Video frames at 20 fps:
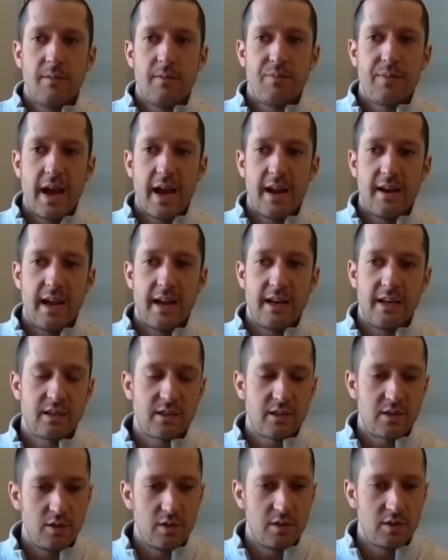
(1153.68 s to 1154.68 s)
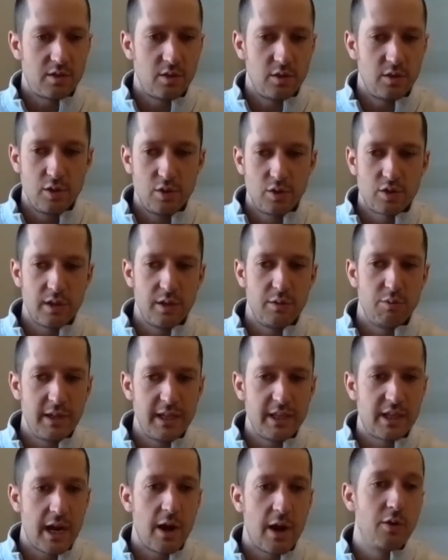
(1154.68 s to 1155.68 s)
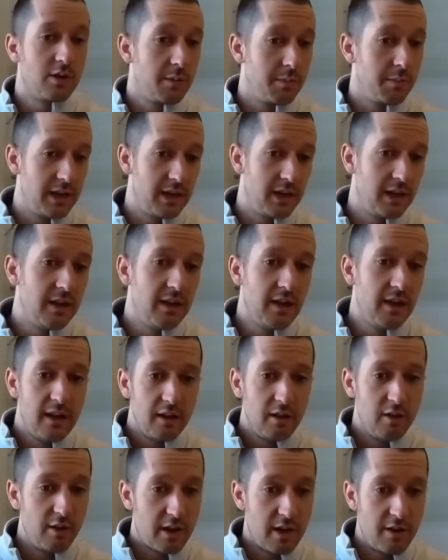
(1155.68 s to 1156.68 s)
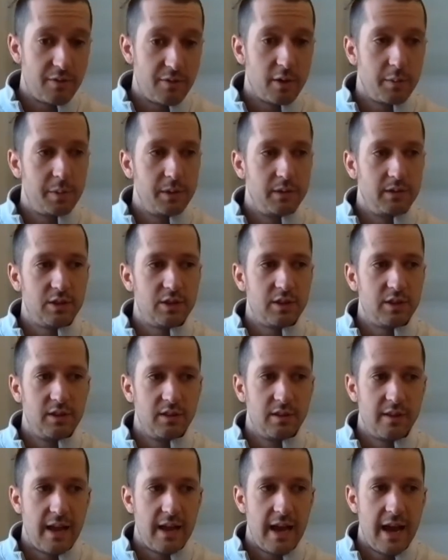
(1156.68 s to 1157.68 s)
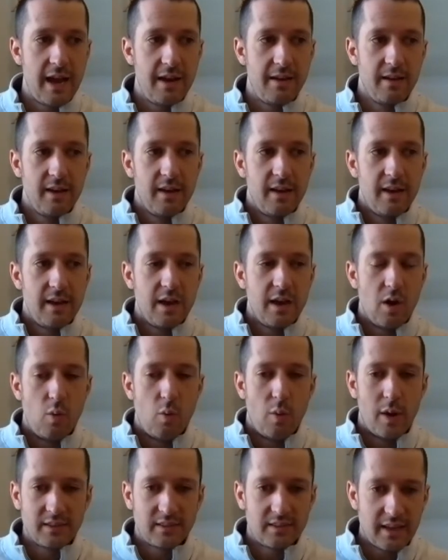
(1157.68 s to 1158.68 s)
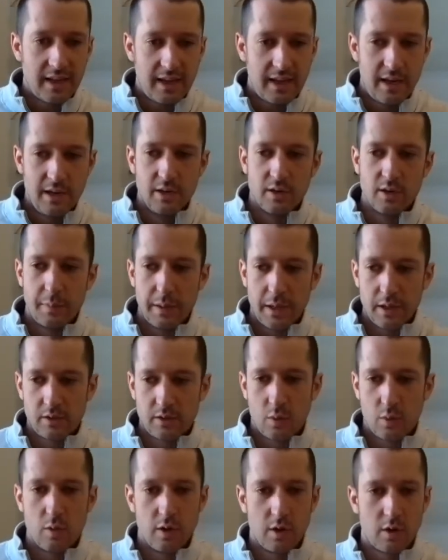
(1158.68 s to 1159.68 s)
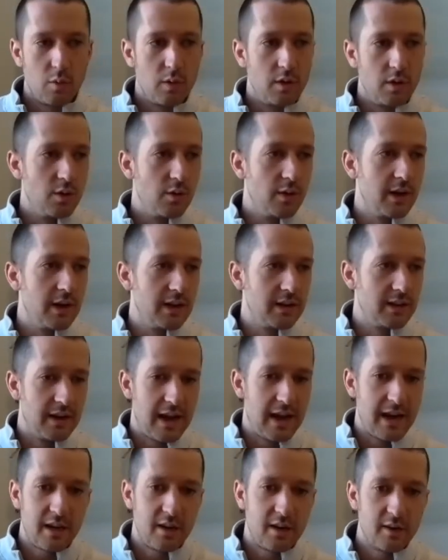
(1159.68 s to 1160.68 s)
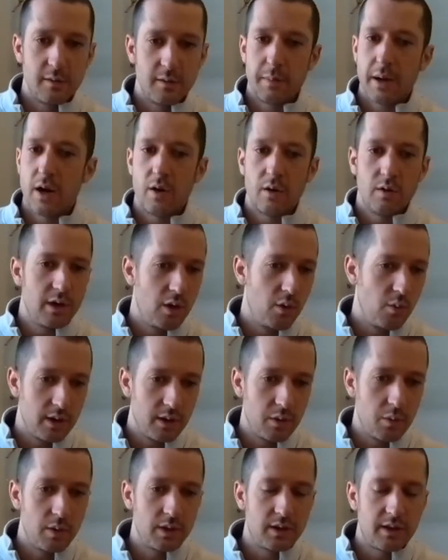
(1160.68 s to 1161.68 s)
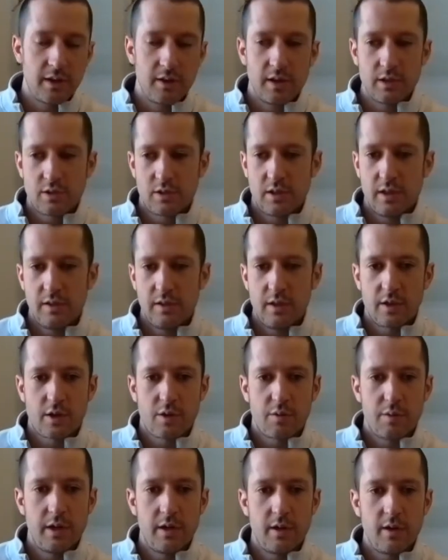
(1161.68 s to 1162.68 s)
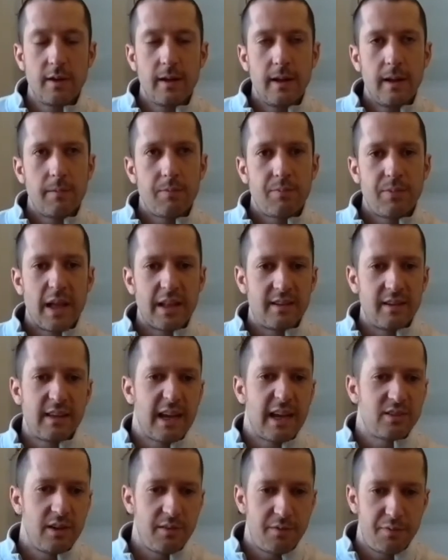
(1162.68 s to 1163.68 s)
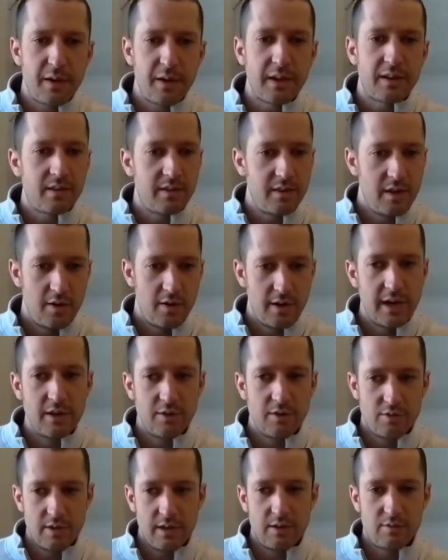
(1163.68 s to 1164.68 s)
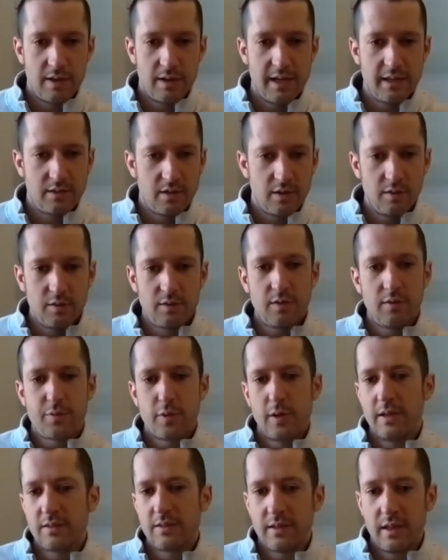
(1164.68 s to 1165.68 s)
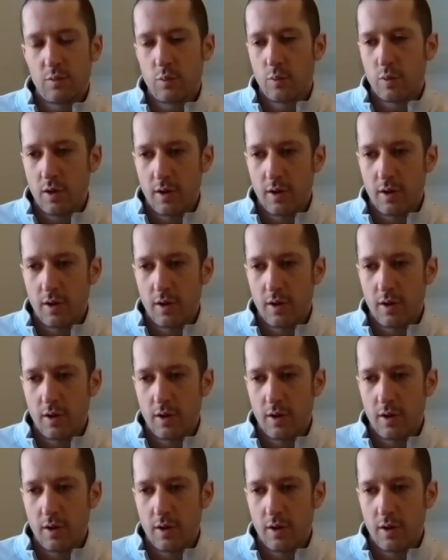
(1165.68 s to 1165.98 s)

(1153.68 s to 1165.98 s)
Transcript: that any students who usually reach out to me looking for positions, that once they hear about the work we're doing and I hear about what they're interested in their career, that this actually fits their interests, right? So for instance,